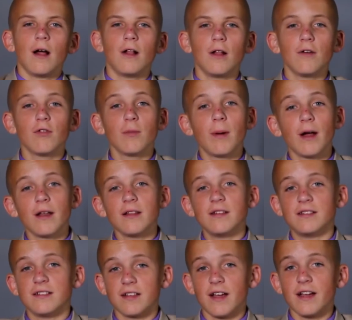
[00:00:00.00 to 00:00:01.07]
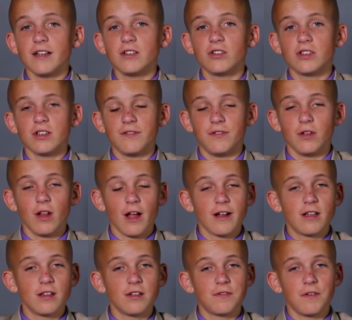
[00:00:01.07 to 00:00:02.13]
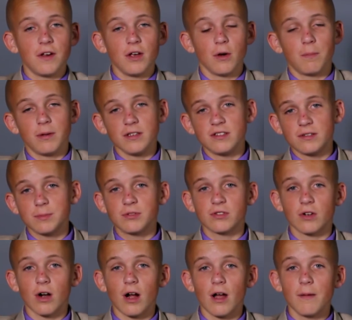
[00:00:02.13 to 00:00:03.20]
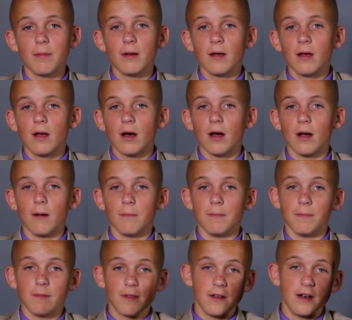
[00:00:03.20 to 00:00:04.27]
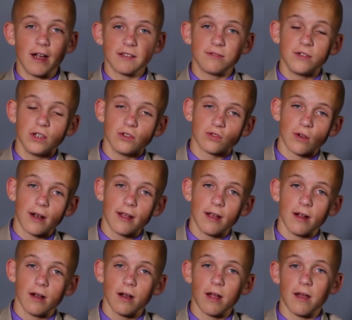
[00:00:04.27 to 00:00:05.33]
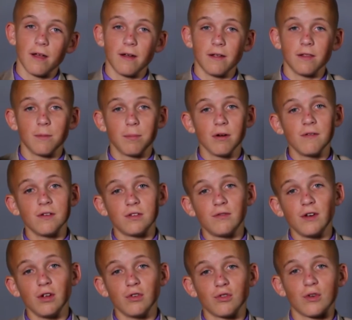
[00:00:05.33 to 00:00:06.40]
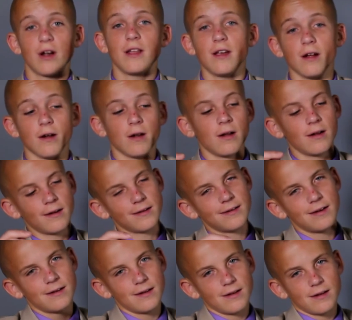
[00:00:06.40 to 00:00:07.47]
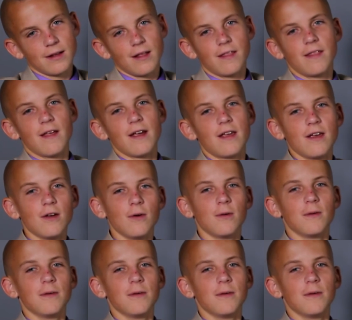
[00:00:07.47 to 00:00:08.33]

Hello everybody, this is H. If you liked this video, please subscribe. Um, the next video is right here and the previous video is right here. Thank you.